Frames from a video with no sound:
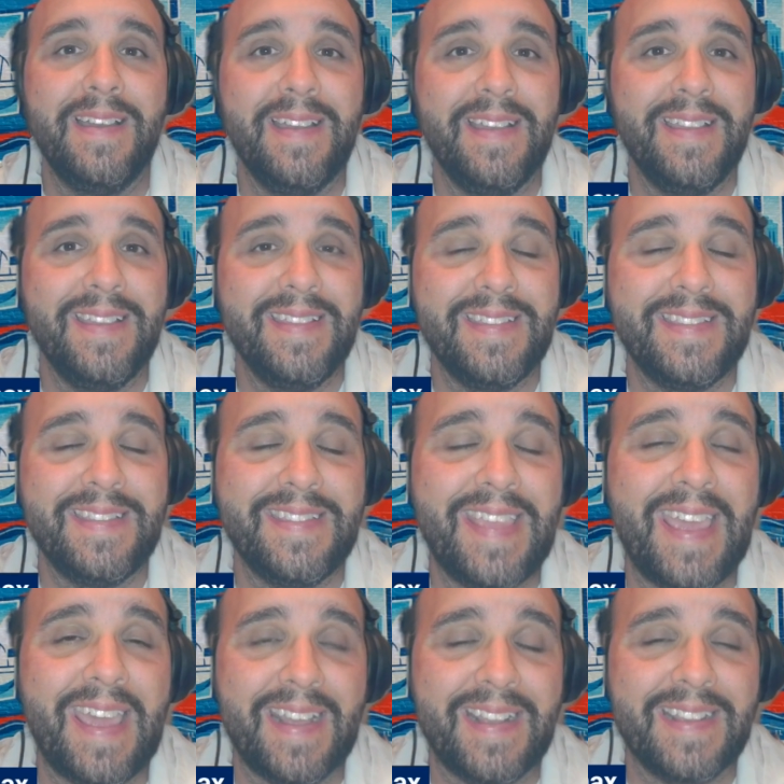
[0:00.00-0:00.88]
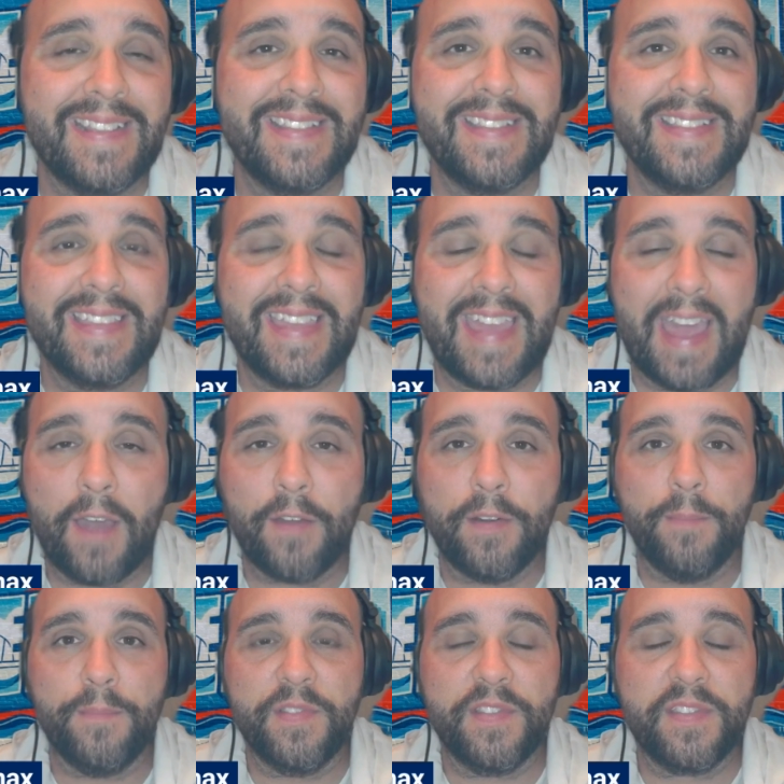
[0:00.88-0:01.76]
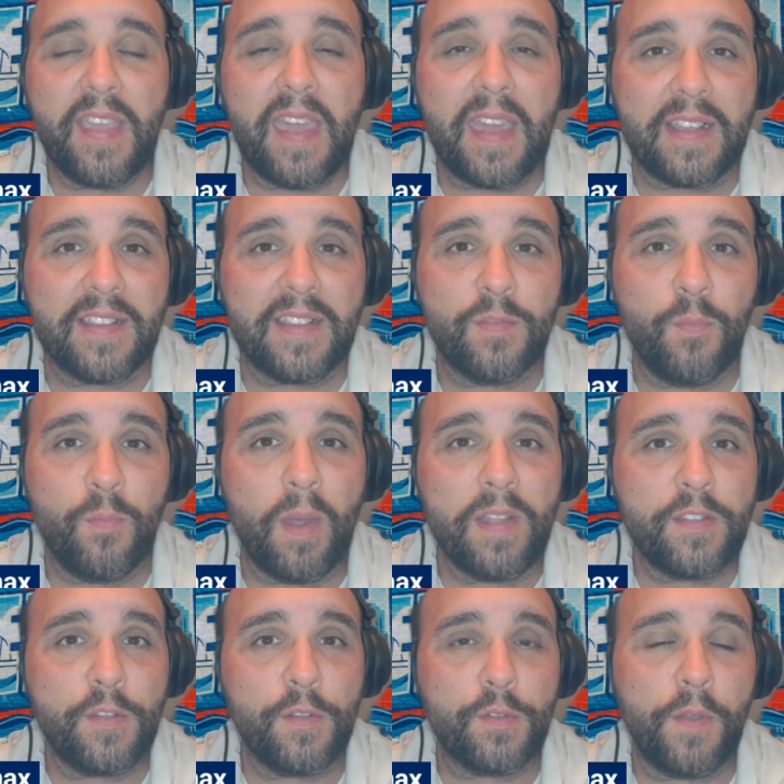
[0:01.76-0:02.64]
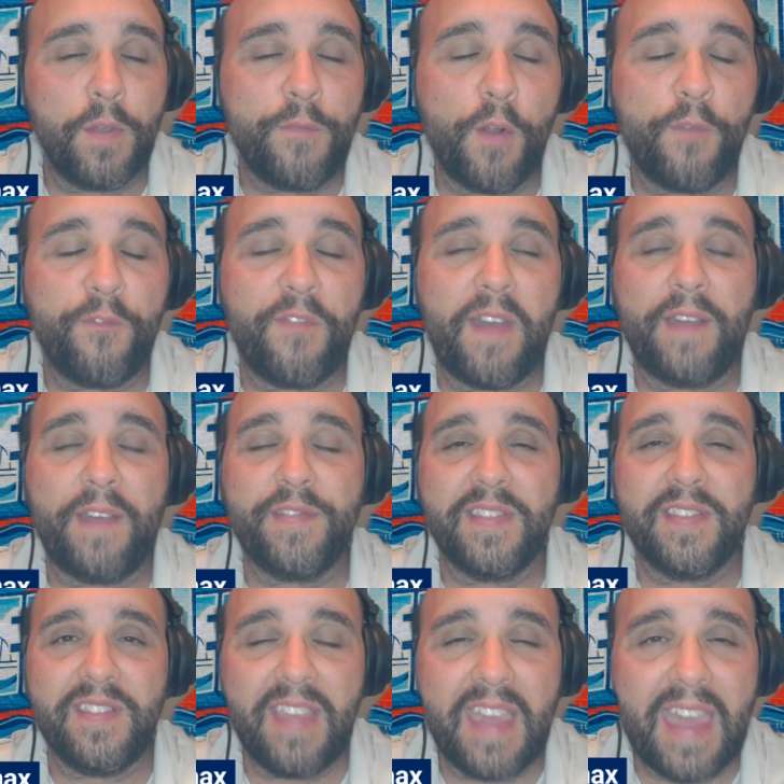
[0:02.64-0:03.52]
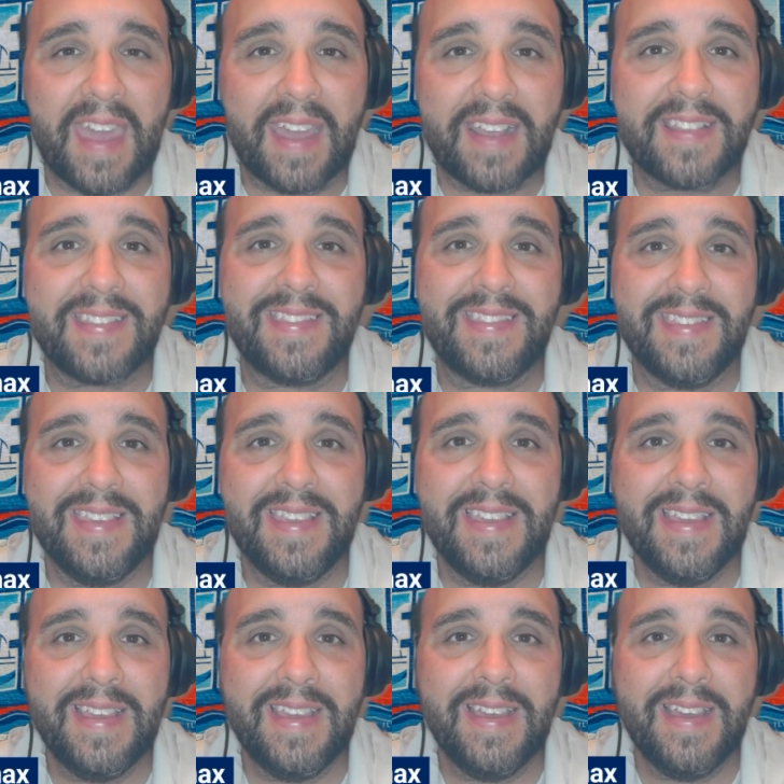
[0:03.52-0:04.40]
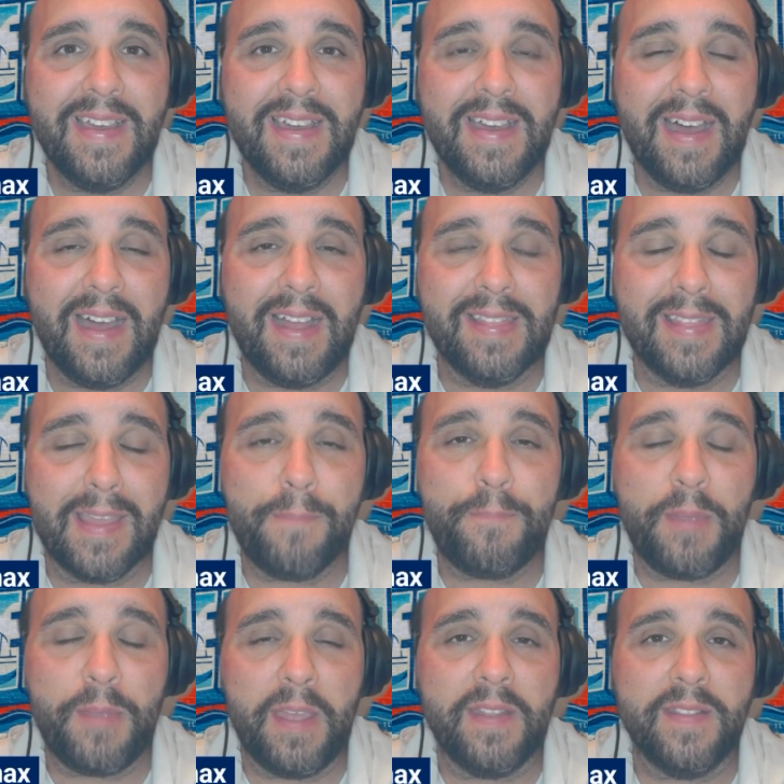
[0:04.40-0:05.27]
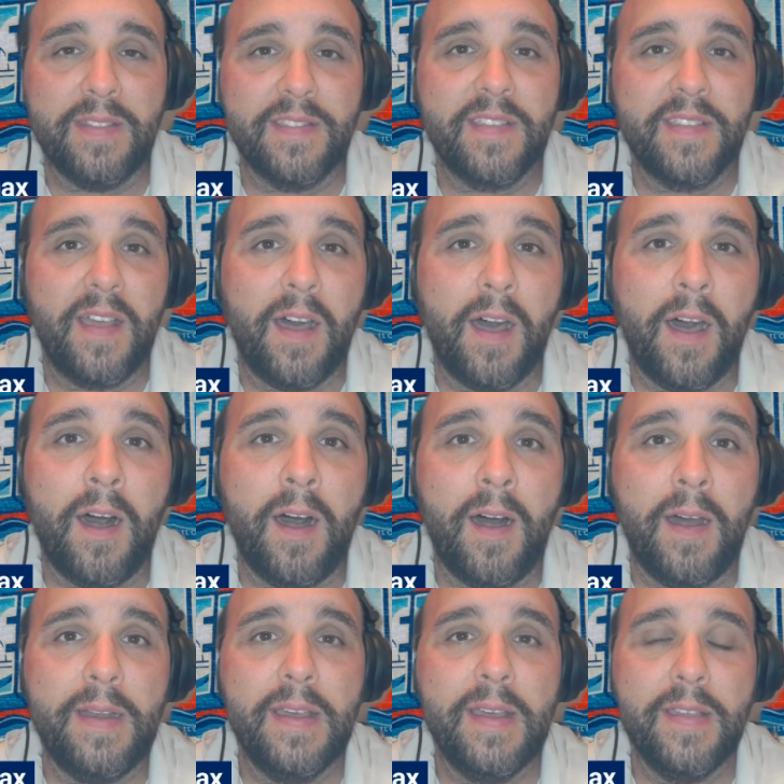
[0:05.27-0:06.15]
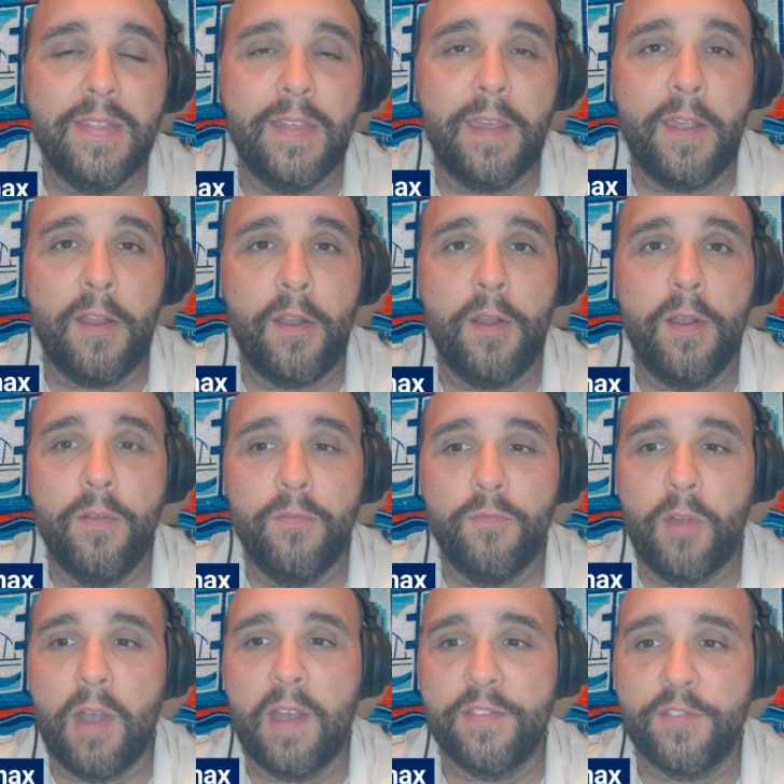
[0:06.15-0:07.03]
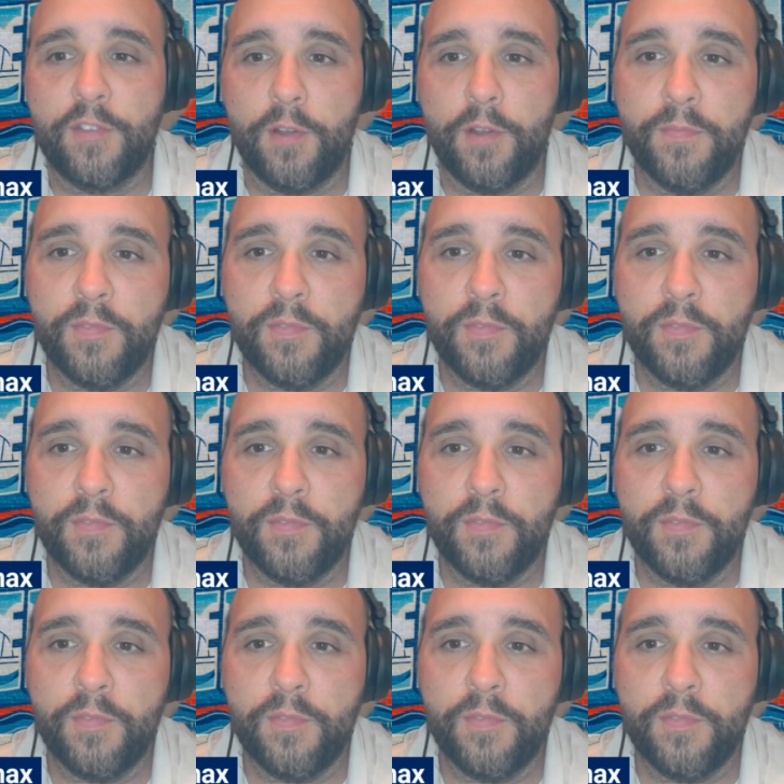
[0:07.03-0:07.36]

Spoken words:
6, count them, 6, 1, 2, 3, 4, 5, 6 Olympians on their roster.